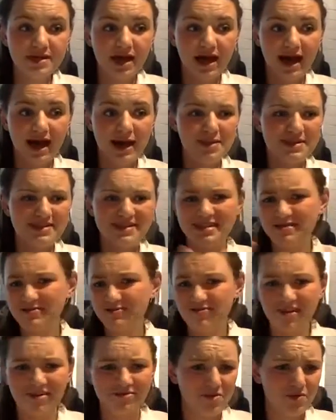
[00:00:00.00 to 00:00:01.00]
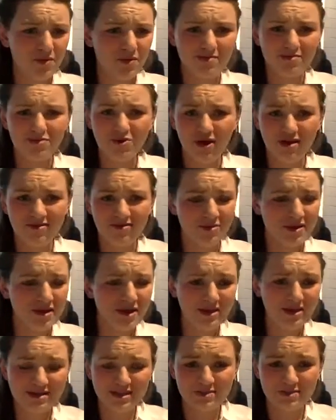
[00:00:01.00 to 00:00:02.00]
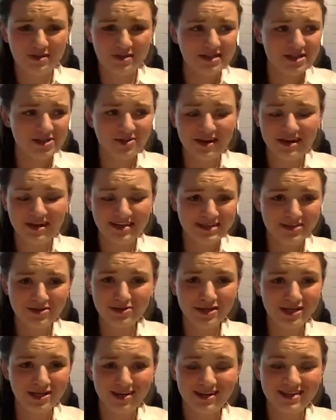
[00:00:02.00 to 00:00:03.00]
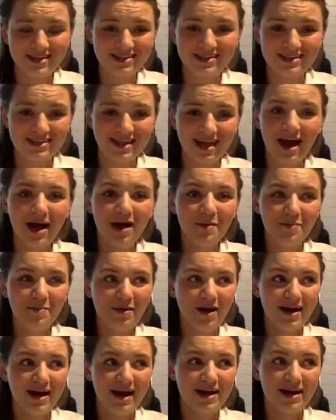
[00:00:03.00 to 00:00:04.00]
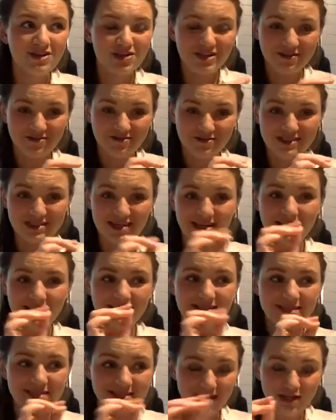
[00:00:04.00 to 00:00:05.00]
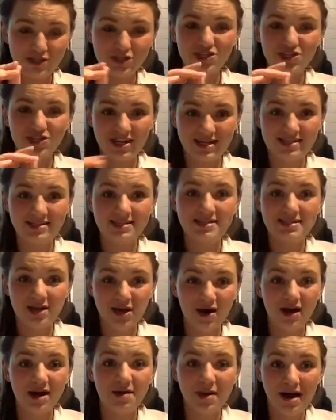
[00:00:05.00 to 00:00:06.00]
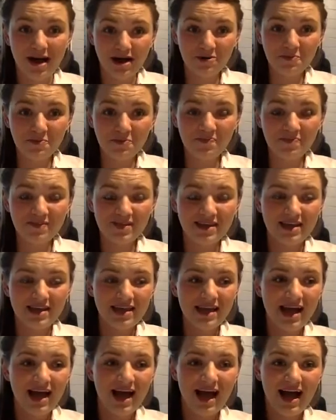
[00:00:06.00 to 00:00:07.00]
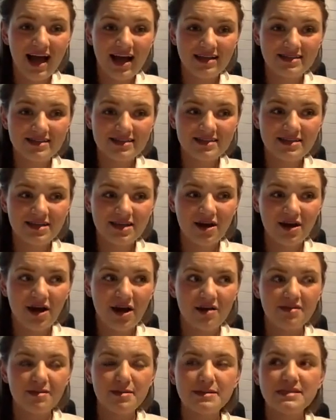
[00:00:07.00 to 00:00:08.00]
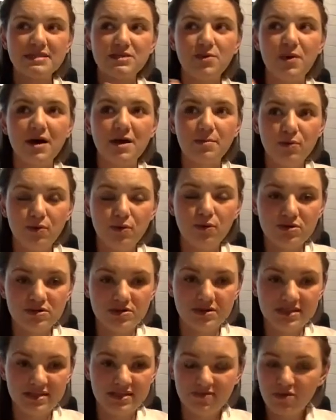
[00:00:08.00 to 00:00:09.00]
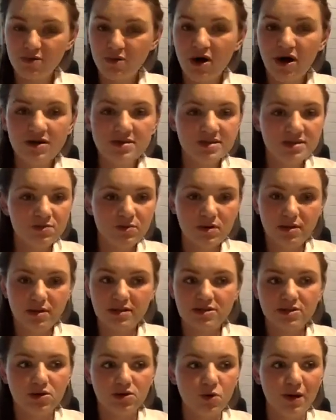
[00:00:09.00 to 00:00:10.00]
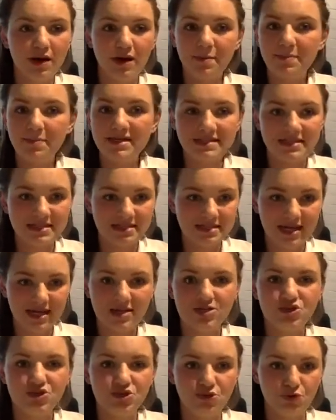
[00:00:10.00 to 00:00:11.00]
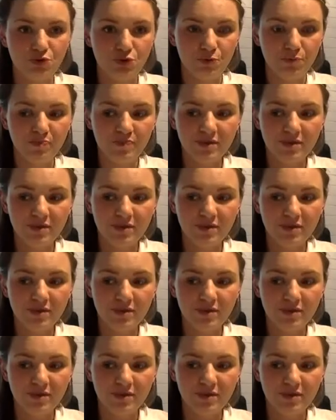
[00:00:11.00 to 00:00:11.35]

And this isn't for everyone. Not everyone likes to be as crazy organised as that, but I actually physically schedule in time out. And I think this is quite important, because if you are someone that's got quite a busy schedule,